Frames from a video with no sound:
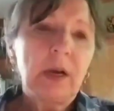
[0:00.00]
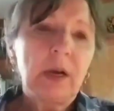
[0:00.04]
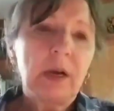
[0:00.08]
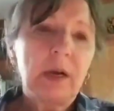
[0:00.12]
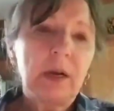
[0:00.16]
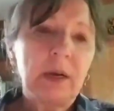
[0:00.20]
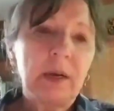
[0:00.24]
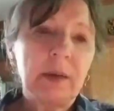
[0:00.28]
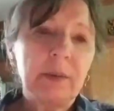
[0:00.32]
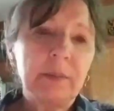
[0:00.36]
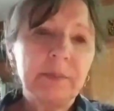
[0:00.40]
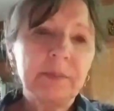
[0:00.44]

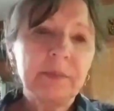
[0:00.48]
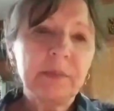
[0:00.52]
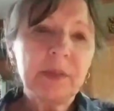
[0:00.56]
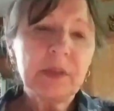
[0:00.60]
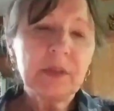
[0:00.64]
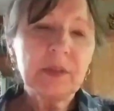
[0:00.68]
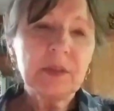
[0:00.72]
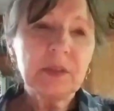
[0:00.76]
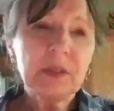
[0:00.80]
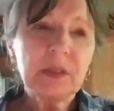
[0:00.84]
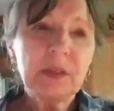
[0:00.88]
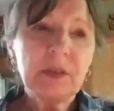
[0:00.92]
Um,
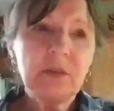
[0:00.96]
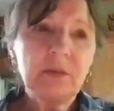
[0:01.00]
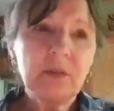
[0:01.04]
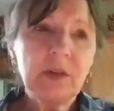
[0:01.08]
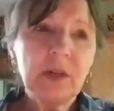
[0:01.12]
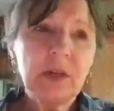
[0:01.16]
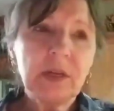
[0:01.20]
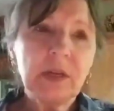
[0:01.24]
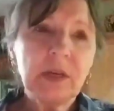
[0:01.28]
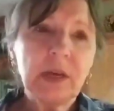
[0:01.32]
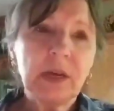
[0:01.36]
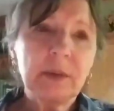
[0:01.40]
this
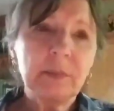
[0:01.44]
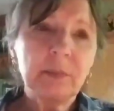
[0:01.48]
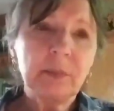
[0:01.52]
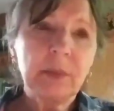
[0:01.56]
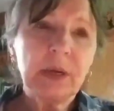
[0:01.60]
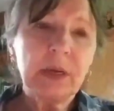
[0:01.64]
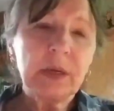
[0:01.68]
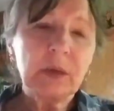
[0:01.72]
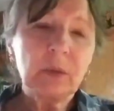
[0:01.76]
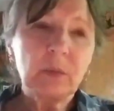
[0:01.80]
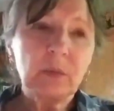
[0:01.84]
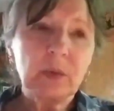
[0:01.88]
evening I
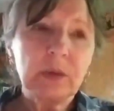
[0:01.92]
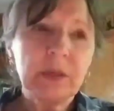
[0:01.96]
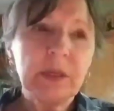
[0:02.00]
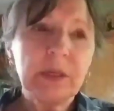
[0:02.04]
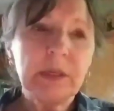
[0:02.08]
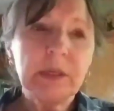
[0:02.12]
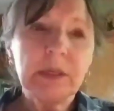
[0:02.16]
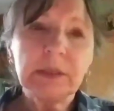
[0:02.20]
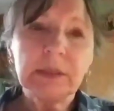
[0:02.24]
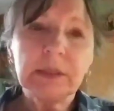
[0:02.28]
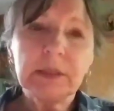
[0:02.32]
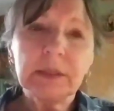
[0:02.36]
might
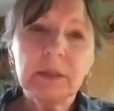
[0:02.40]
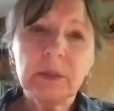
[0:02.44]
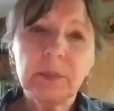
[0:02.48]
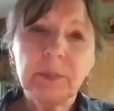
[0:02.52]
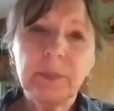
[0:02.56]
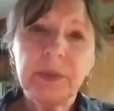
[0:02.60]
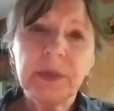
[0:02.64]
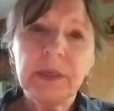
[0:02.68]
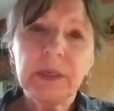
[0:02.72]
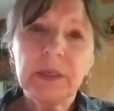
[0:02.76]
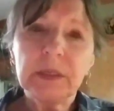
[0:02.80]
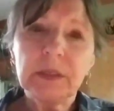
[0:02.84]
read a little
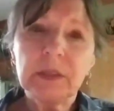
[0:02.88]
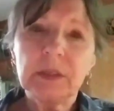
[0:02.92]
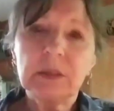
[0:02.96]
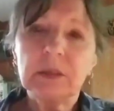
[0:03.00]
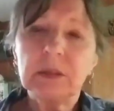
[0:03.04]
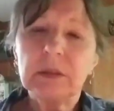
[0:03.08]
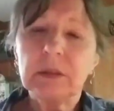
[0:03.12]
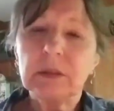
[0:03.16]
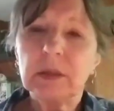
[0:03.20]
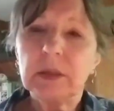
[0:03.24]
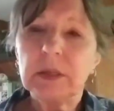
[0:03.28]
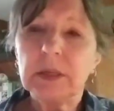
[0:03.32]
bit
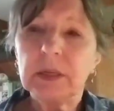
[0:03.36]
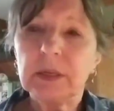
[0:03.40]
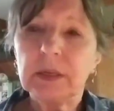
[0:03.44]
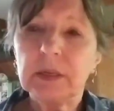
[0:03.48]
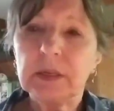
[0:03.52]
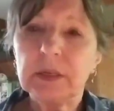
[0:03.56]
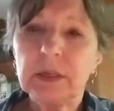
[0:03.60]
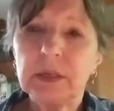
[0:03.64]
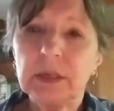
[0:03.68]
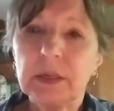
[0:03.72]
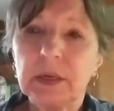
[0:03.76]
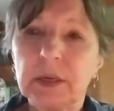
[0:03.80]

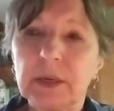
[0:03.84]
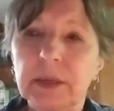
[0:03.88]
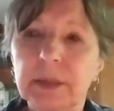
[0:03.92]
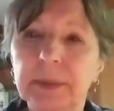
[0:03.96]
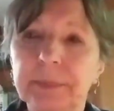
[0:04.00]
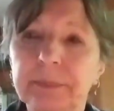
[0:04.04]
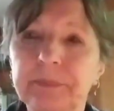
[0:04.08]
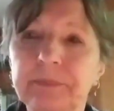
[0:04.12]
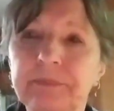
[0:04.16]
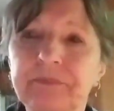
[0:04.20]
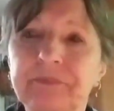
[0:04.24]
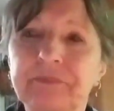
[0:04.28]
and
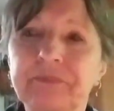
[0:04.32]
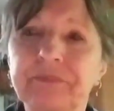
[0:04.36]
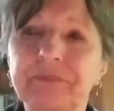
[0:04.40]
um,